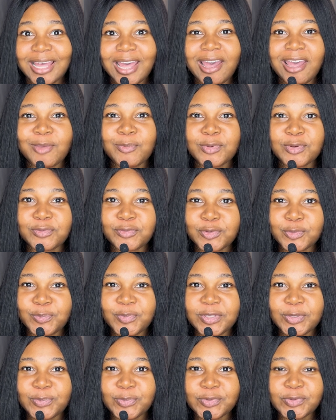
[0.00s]
Hi, beautiful
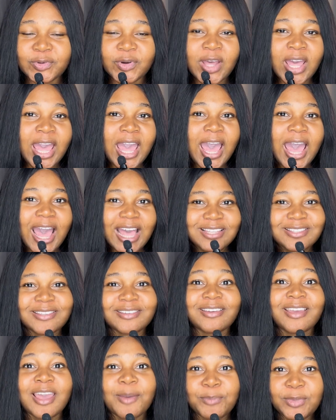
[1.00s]
people. As the
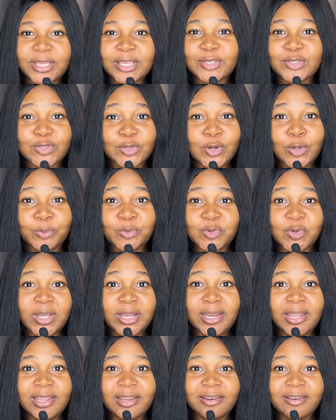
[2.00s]
year begins to come to
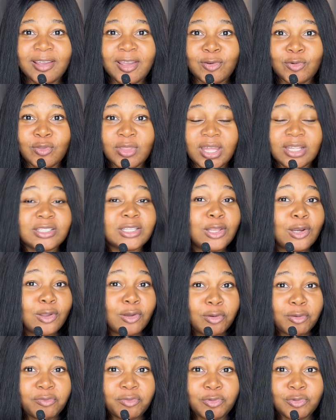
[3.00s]
an end, I know that a
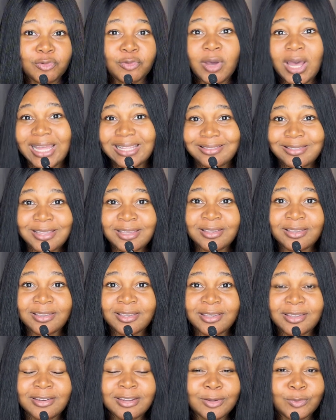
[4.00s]
lot of you are
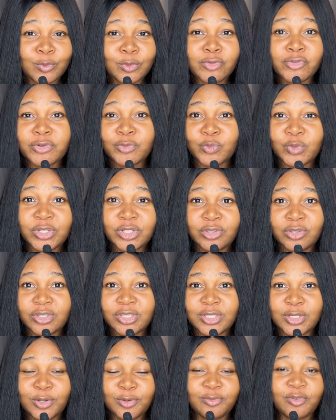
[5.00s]
thinking and wondering within
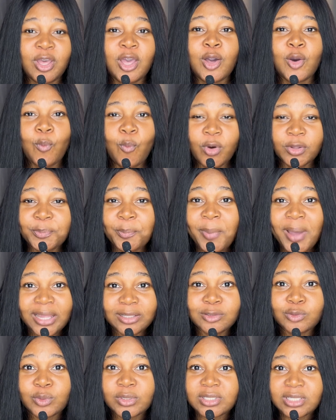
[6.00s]
yourself what
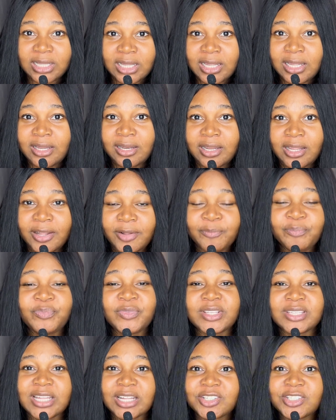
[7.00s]
pathway to Canada
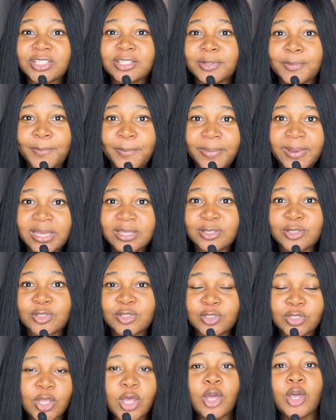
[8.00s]
is actually the
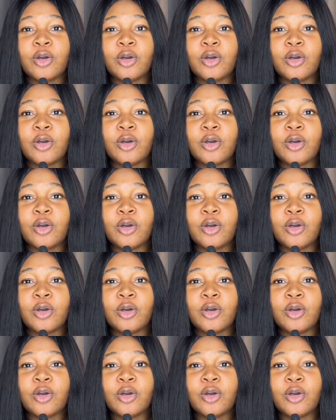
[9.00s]
best